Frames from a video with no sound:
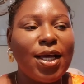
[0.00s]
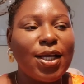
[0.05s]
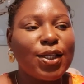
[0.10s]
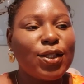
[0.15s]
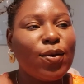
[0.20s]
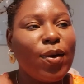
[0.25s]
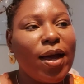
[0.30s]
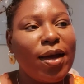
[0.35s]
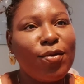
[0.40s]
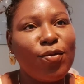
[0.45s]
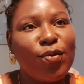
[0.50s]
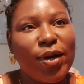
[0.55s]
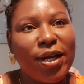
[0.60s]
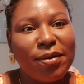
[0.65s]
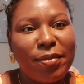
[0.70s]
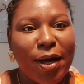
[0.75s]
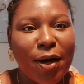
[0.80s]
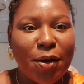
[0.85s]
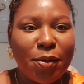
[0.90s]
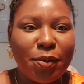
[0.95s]
So I weighed
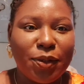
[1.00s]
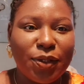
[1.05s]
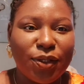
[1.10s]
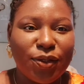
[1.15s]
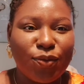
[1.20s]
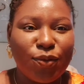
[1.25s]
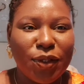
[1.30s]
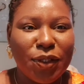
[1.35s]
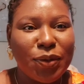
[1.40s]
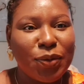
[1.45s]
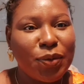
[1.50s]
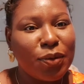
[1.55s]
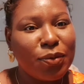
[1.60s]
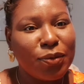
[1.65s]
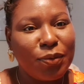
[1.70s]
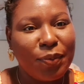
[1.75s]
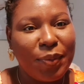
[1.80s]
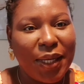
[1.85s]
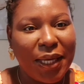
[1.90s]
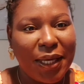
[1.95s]
my option, which one
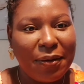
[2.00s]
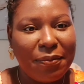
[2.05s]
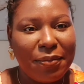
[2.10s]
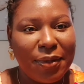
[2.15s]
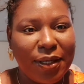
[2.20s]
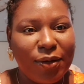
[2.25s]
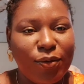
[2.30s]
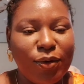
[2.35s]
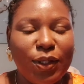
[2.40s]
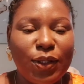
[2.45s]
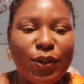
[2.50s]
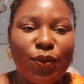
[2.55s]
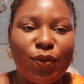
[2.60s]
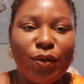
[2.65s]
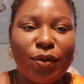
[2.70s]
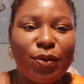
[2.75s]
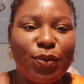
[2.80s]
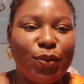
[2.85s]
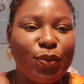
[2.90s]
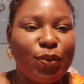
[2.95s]
would pay me, which
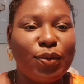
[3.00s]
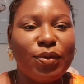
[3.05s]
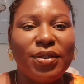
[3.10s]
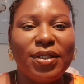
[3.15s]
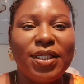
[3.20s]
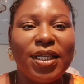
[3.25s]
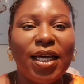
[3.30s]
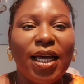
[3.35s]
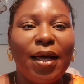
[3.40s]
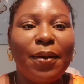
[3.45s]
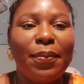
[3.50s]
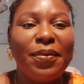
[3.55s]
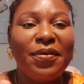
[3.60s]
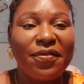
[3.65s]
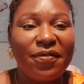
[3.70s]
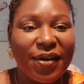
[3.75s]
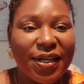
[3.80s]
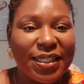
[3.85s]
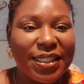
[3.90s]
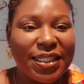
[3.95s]
one would be
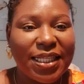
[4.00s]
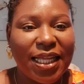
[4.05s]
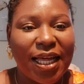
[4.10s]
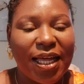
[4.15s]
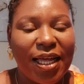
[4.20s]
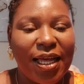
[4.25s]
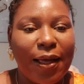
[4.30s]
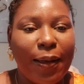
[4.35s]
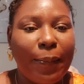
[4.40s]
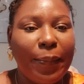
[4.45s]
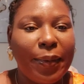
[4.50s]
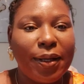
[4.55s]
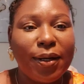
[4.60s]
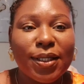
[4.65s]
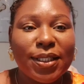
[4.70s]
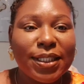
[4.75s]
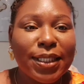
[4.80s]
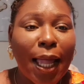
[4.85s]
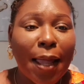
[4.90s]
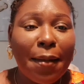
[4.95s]
faster
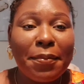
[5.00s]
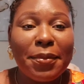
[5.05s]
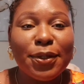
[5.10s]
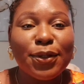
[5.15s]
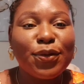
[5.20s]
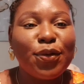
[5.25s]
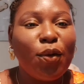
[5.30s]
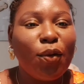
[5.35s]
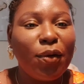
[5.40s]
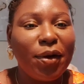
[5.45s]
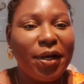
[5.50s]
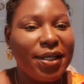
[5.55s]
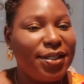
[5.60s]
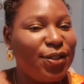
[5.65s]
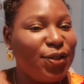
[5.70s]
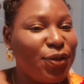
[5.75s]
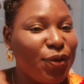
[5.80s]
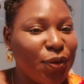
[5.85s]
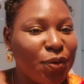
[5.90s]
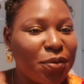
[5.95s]
because time is going,
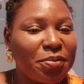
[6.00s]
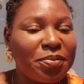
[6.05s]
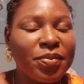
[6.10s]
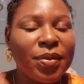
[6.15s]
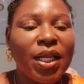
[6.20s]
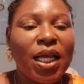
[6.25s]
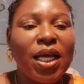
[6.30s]
you know.